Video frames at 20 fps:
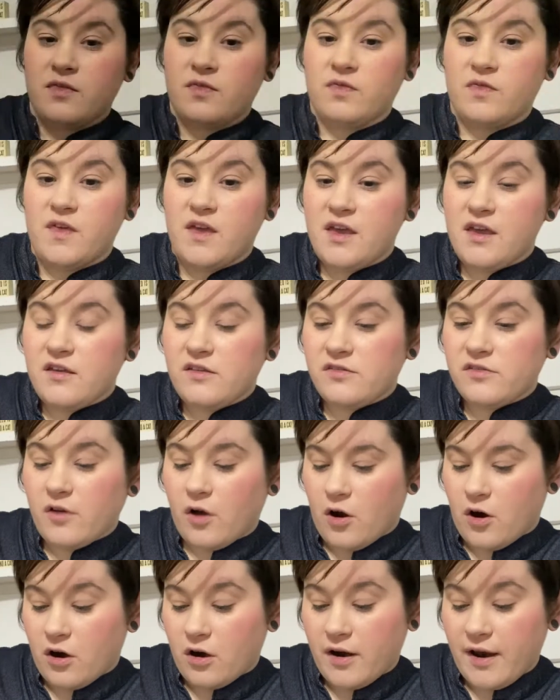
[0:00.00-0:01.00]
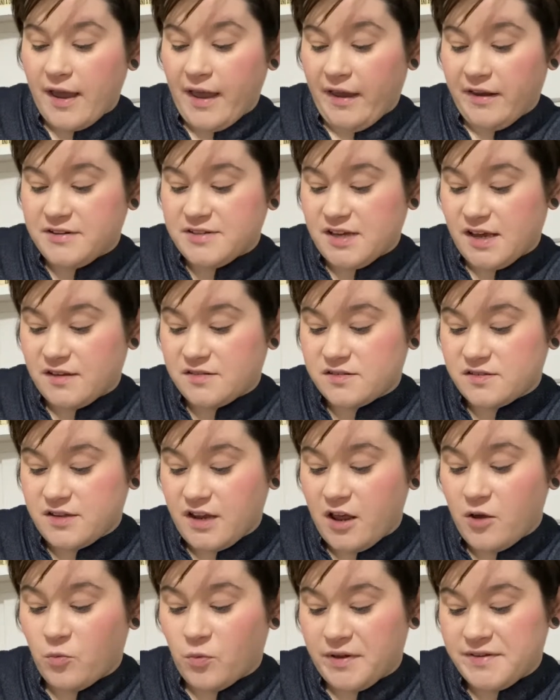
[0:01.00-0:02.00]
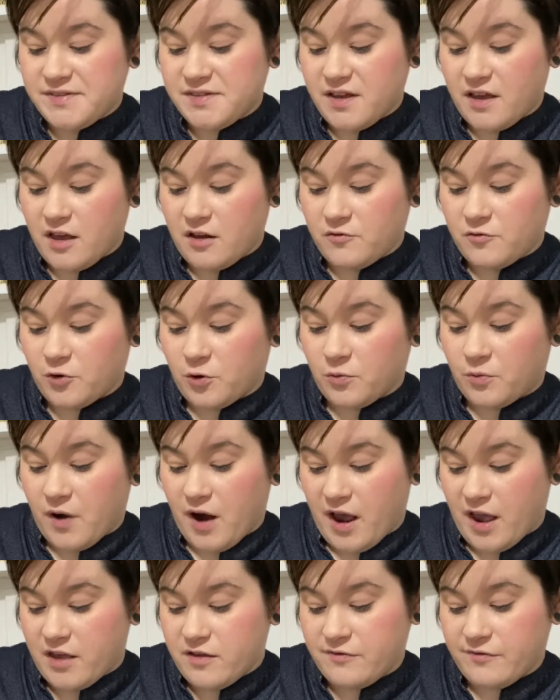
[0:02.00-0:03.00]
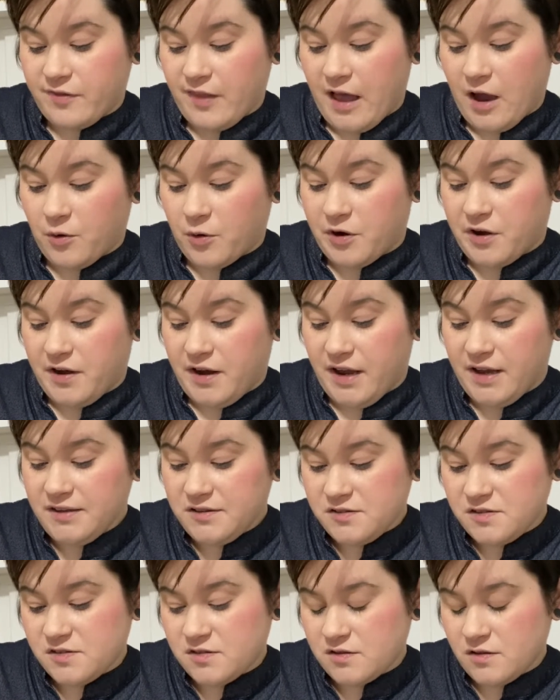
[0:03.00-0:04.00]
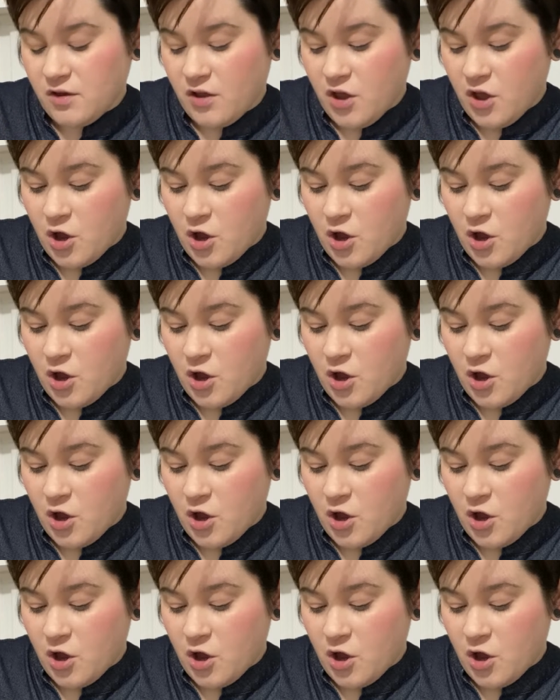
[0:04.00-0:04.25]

These are a test knit, once again, for Rhyflower Knits.